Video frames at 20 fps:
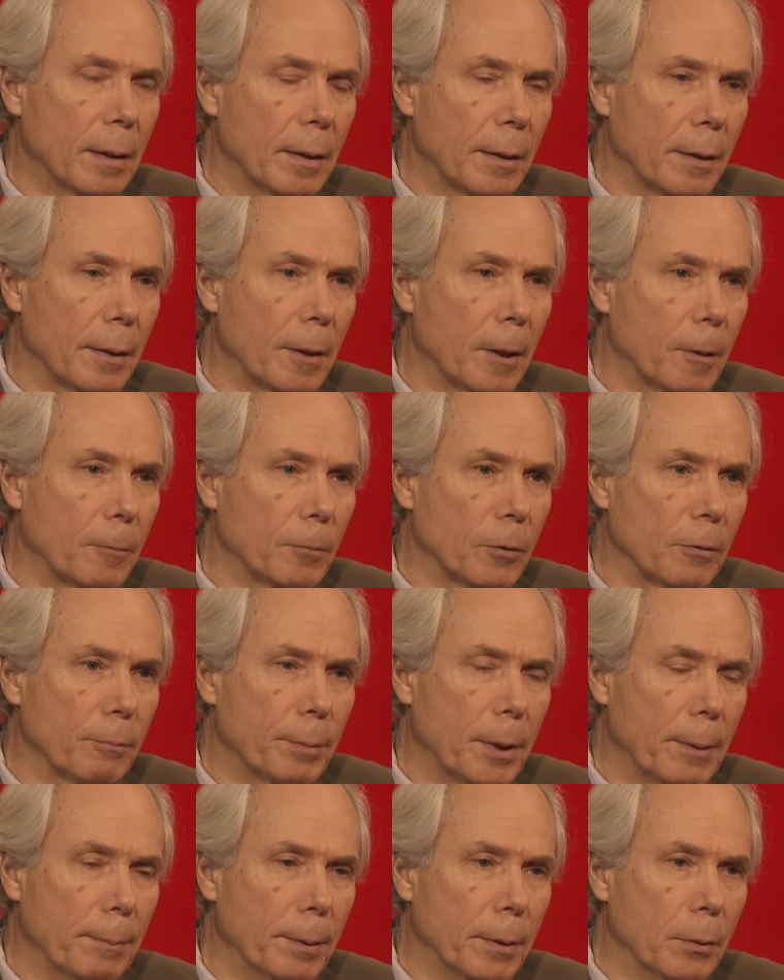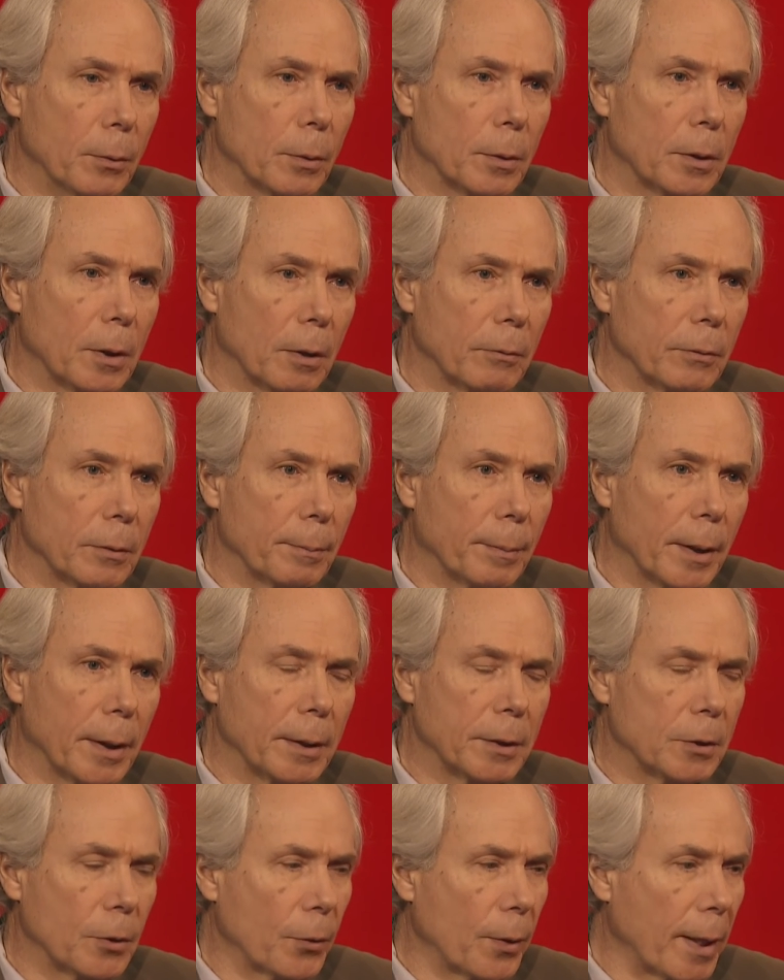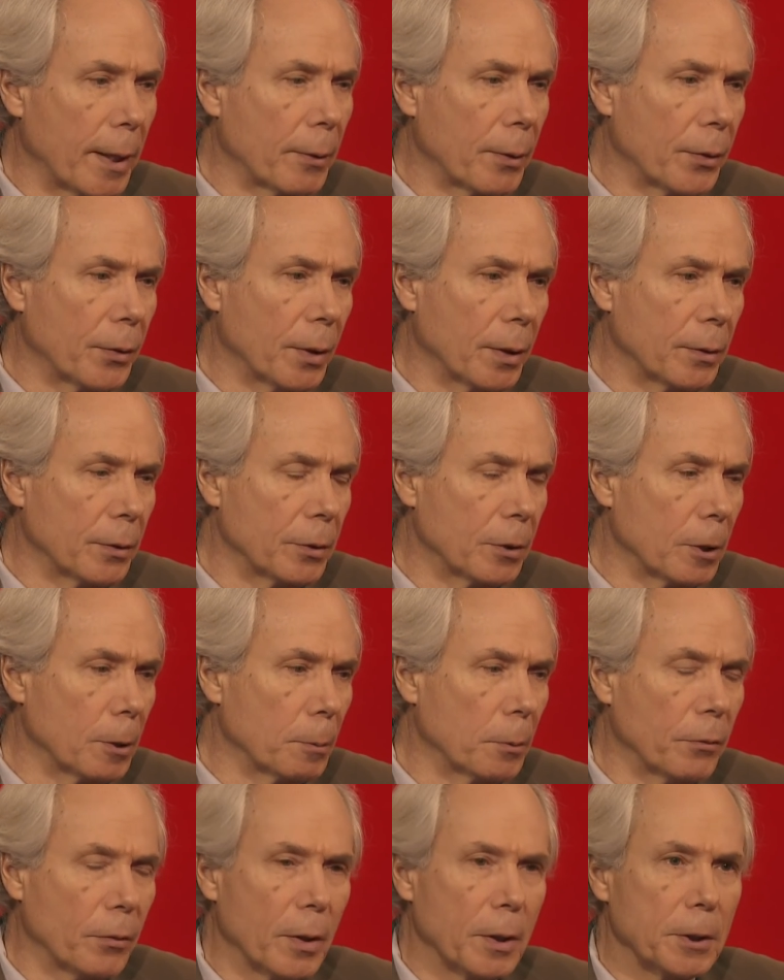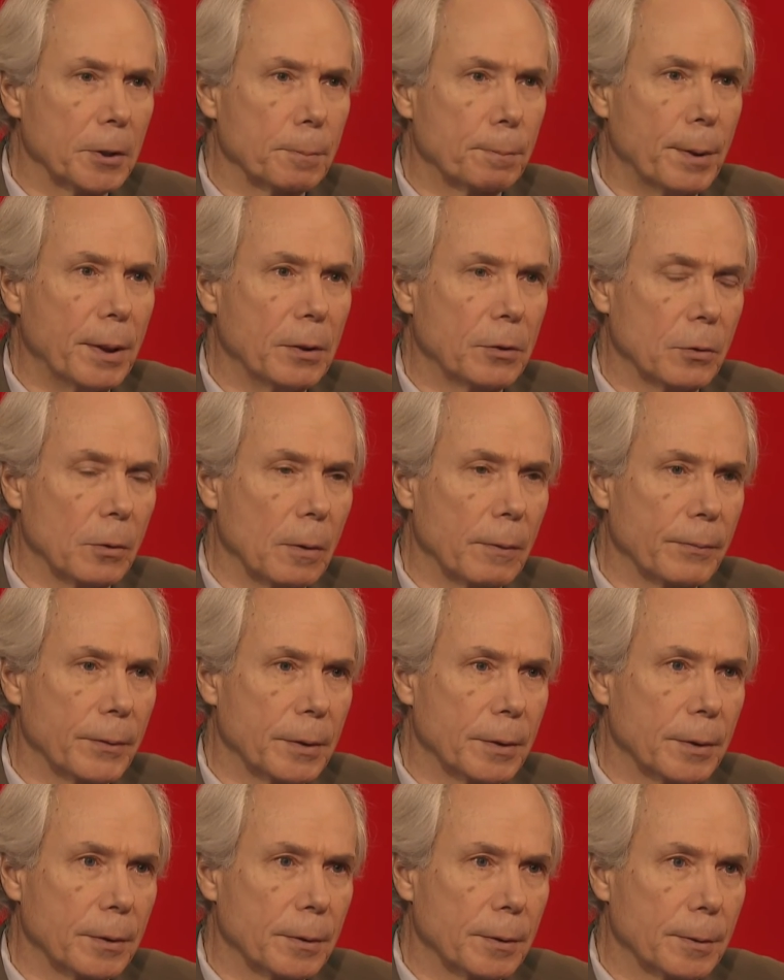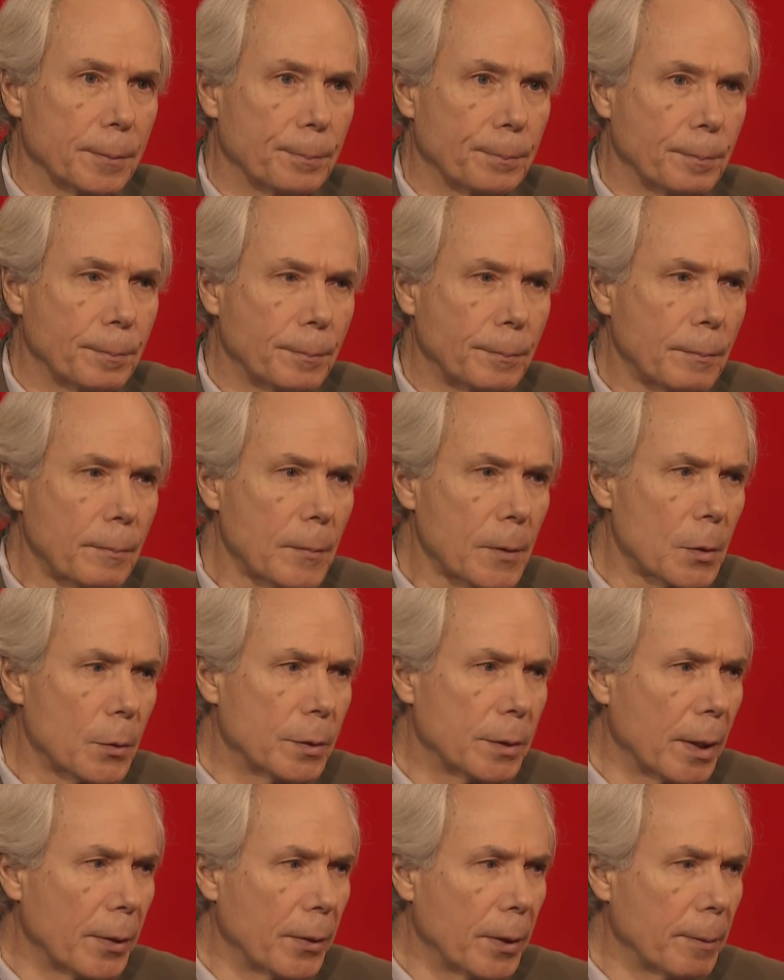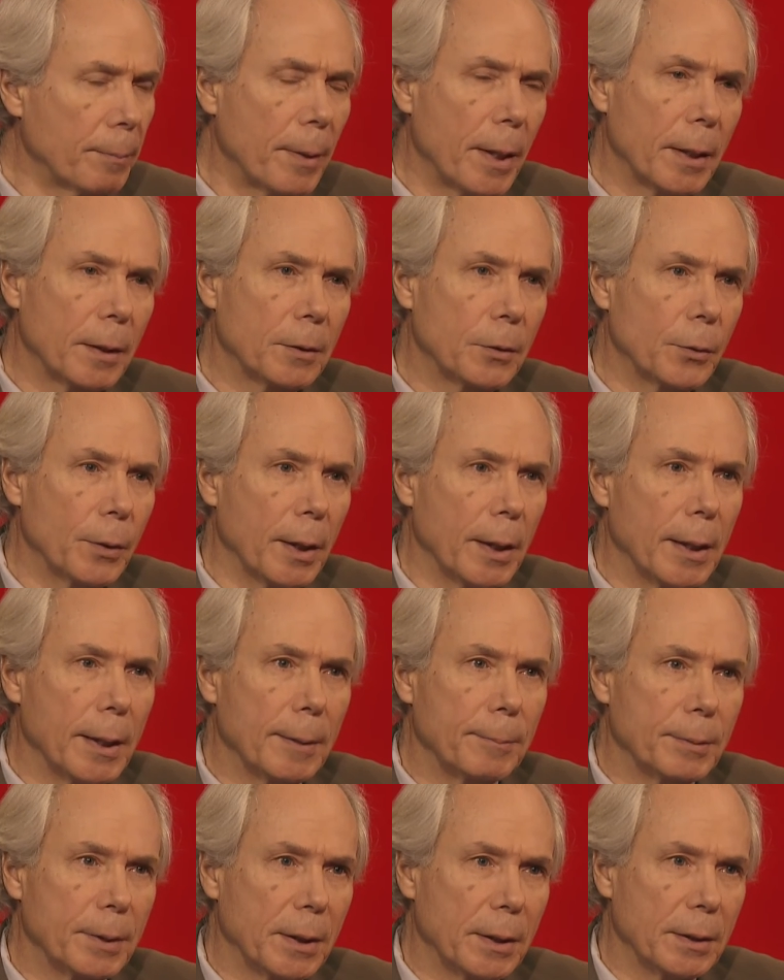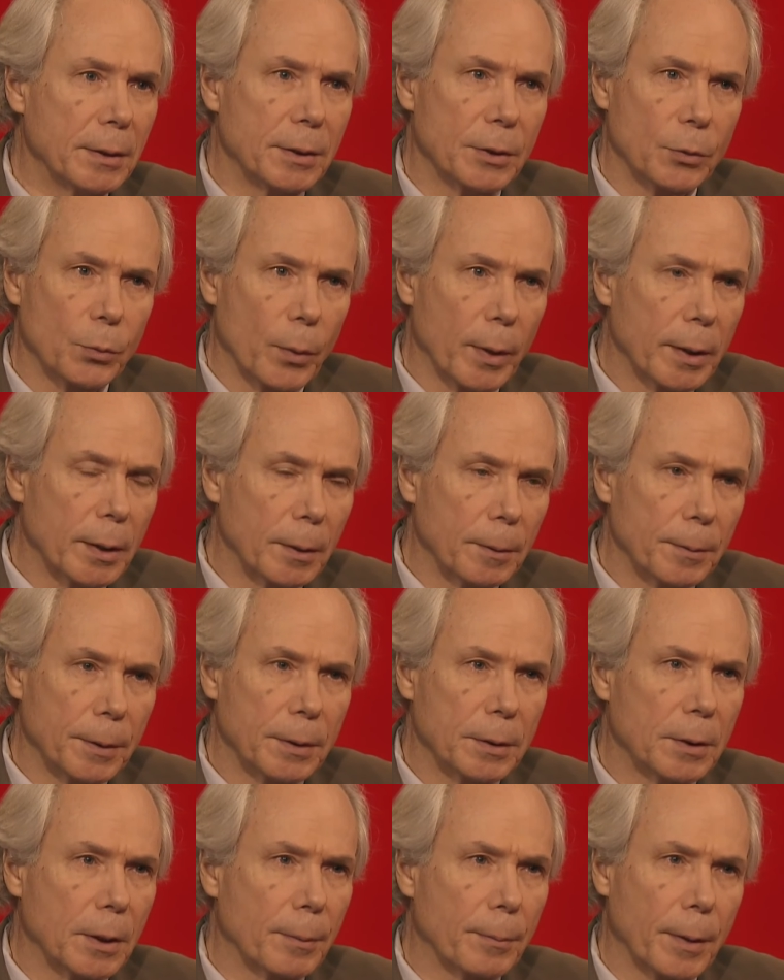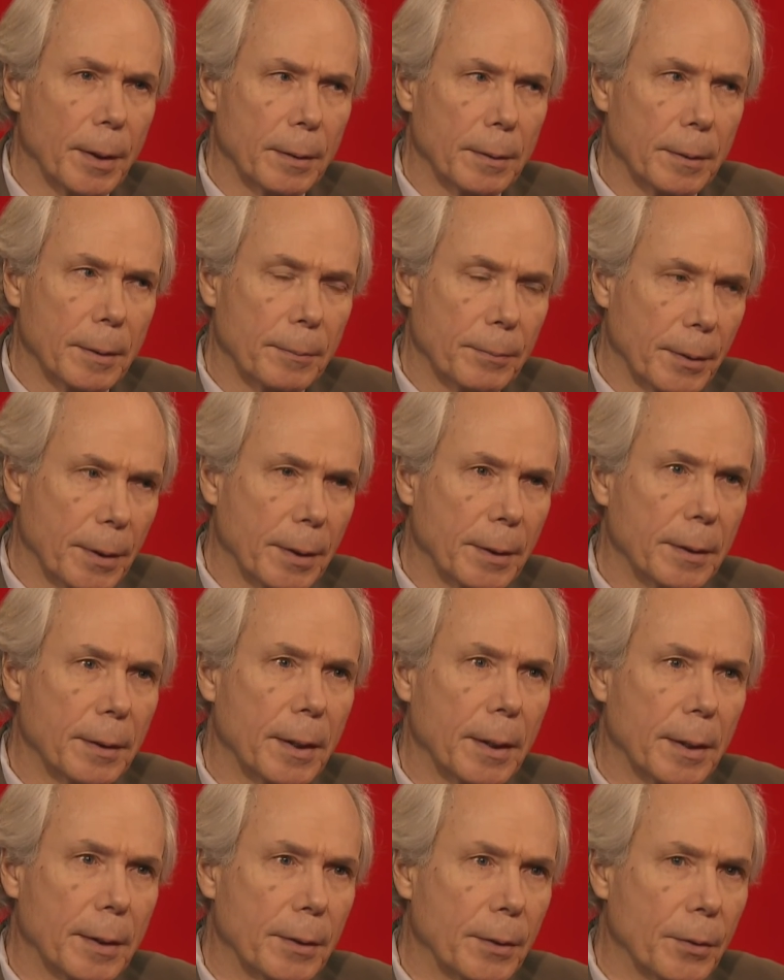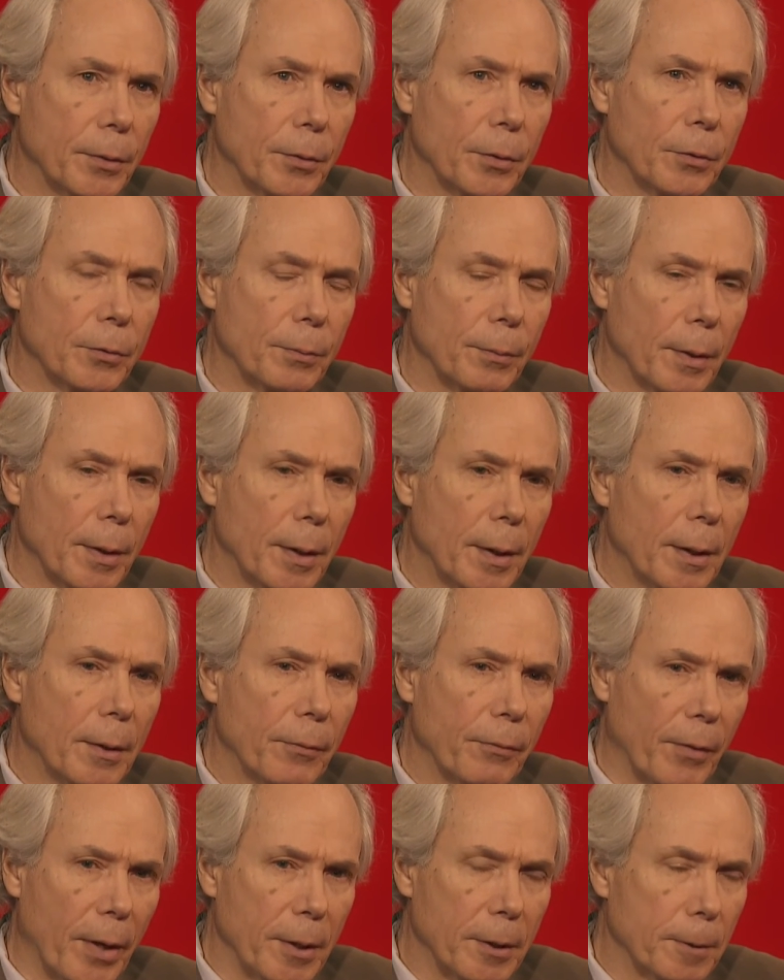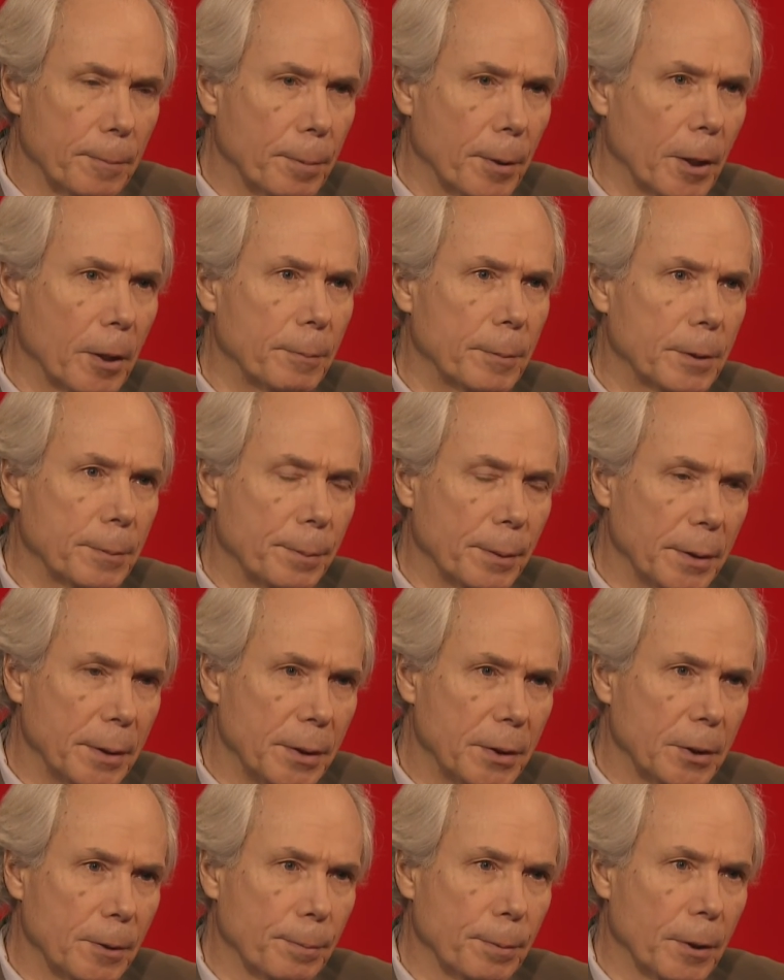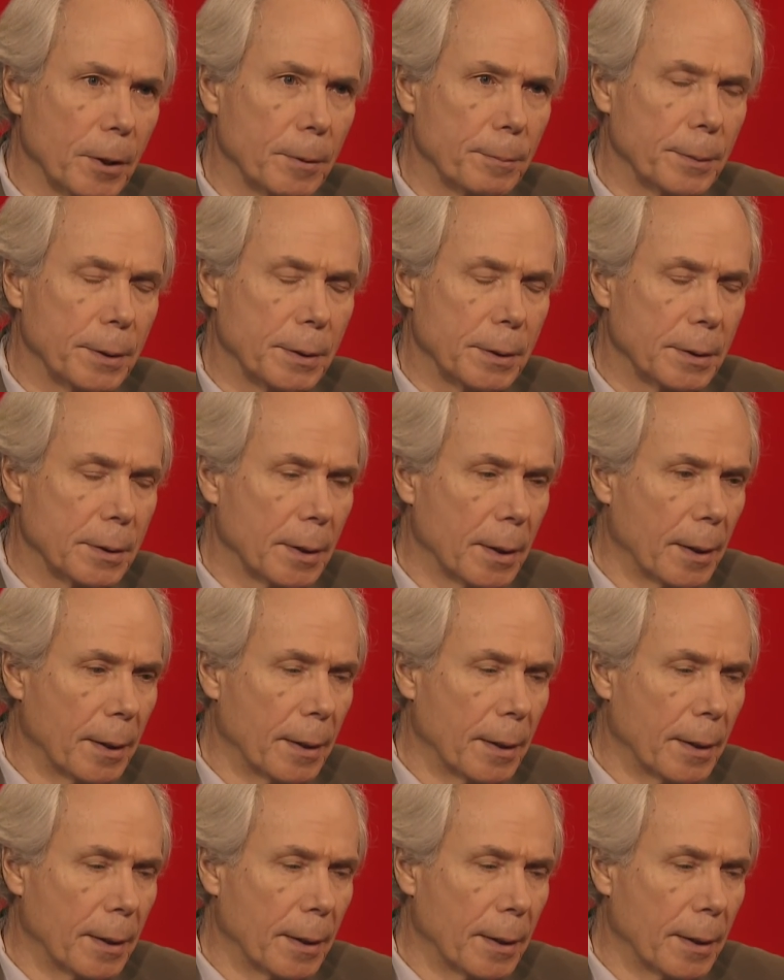the number of people who are covered by it. So now I think the term of art is peace officers, which I think may include EMTs as well in some. I think, and there's fire departments, police departments,